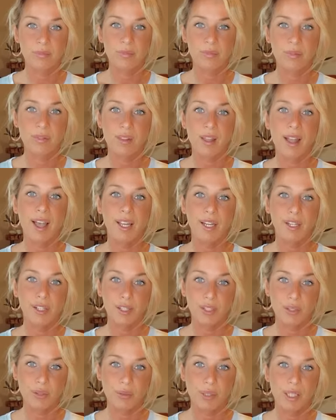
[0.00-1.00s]
The higher
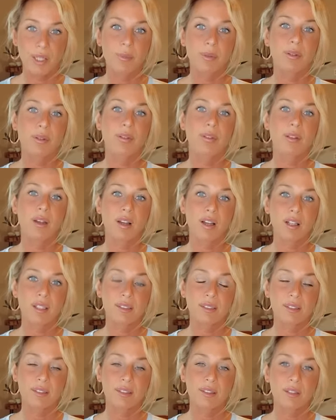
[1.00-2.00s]
you keep your
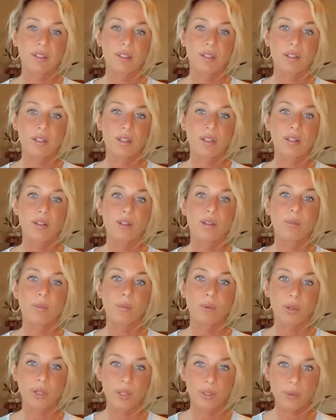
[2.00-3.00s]
thoughts, the
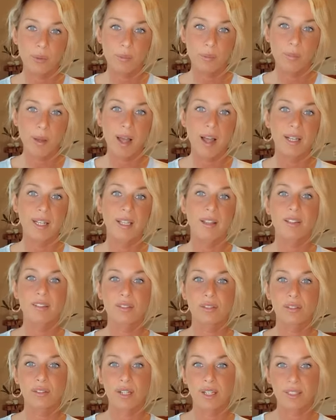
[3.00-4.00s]
more you embody this
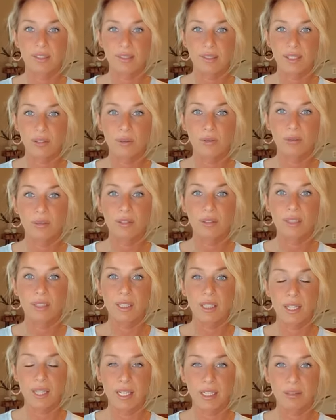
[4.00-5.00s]
Christed golden
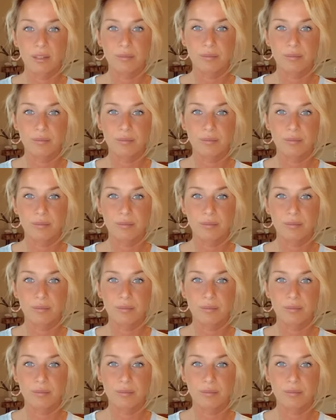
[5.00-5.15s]
light,